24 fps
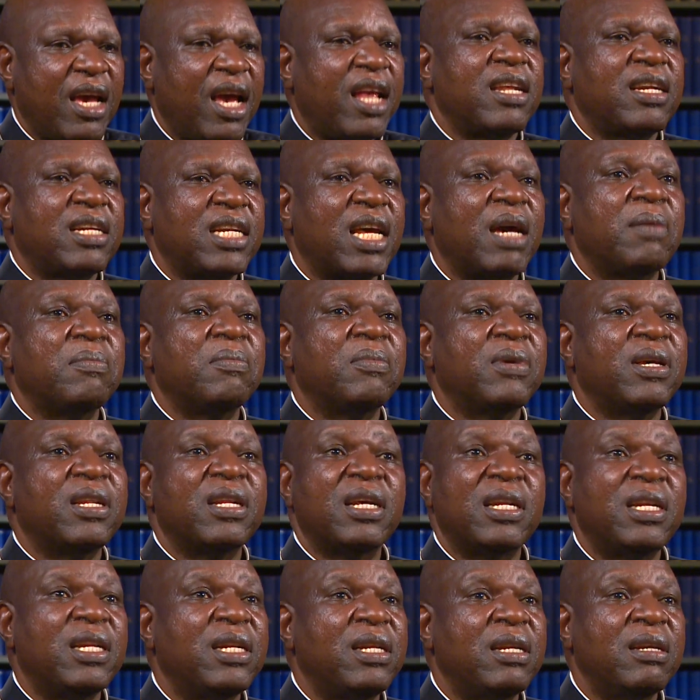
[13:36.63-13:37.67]
anytime in
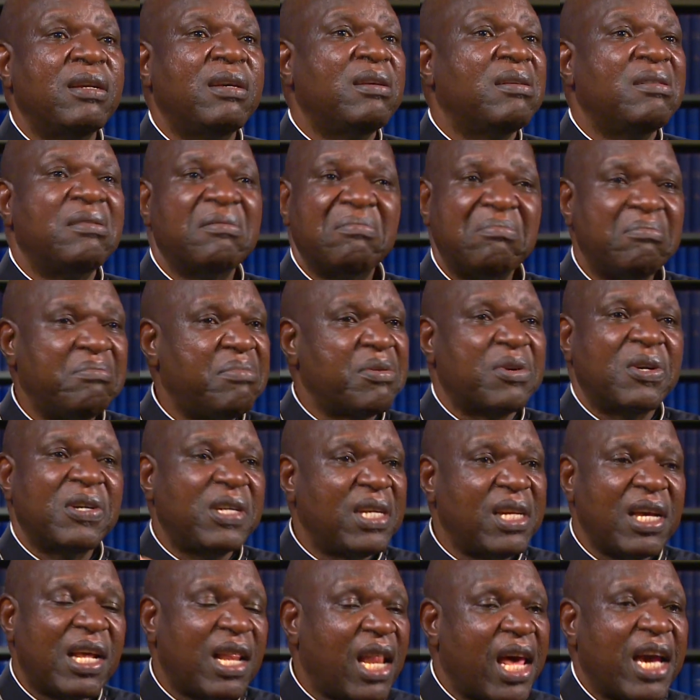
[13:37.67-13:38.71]
the broad
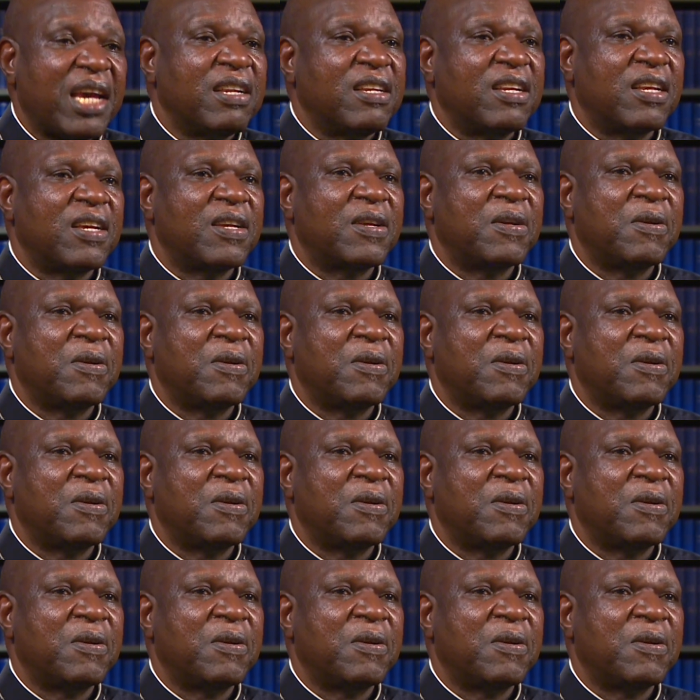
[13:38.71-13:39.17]
daylight.